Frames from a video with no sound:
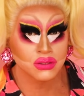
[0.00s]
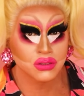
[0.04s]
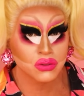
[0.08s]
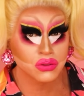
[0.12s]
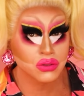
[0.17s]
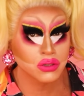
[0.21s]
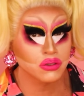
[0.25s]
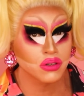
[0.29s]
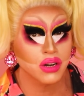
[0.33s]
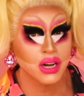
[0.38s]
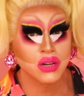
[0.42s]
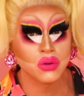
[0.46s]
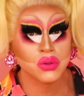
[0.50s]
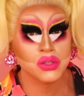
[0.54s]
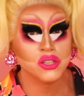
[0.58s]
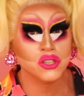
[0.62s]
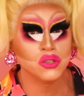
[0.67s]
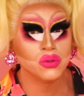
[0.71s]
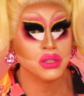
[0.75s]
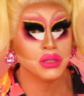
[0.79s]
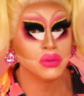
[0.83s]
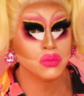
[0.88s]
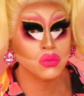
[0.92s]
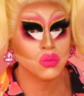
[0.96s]
There was no drag queens
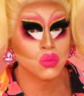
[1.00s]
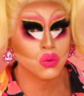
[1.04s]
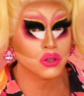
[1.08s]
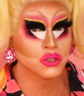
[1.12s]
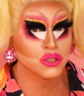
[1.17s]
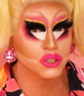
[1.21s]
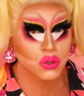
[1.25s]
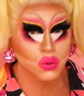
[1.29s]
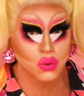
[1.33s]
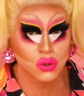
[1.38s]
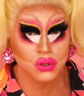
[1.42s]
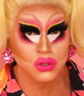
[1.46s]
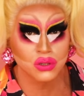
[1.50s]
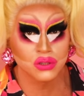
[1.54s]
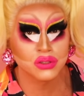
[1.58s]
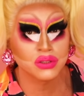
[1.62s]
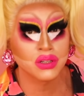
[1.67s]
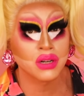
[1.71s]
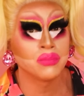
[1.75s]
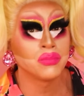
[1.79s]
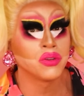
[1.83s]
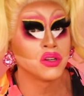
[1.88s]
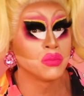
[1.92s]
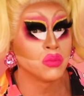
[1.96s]
doing world tours or
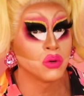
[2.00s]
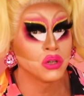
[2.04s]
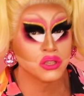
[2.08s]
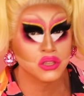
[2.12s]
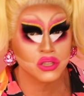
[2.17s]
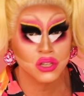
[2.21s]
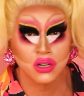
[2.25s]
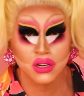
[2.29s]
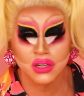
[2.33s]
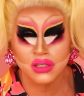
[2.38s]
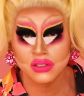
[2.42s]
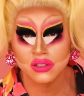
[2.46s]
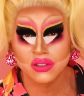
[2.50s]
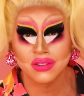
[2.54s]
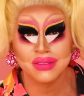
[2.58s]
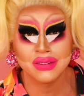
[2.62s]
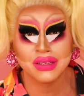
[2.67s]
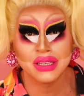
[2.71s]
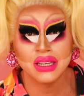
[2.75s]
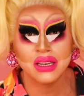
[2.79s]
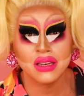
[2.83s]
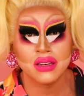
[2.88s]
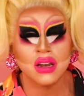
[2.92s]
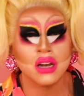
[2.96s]
on billboard charts or
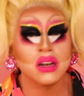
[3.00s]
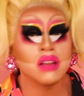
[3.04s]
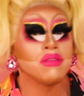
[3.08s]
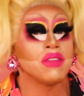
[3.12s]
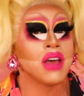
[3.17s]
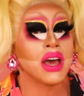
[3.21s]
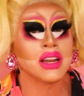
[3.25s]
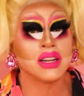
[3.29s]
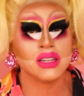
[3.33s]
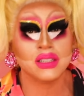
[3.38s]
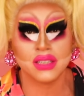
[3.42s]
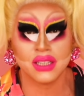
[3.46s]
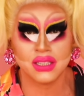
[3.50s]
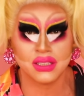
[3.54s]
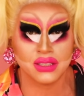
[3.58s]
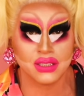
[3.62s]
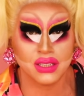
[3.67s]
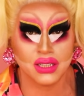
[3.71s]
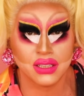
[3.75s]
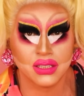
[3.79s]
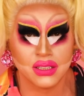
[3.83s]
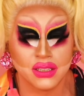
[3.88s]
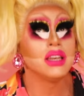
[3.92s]
None of that existed.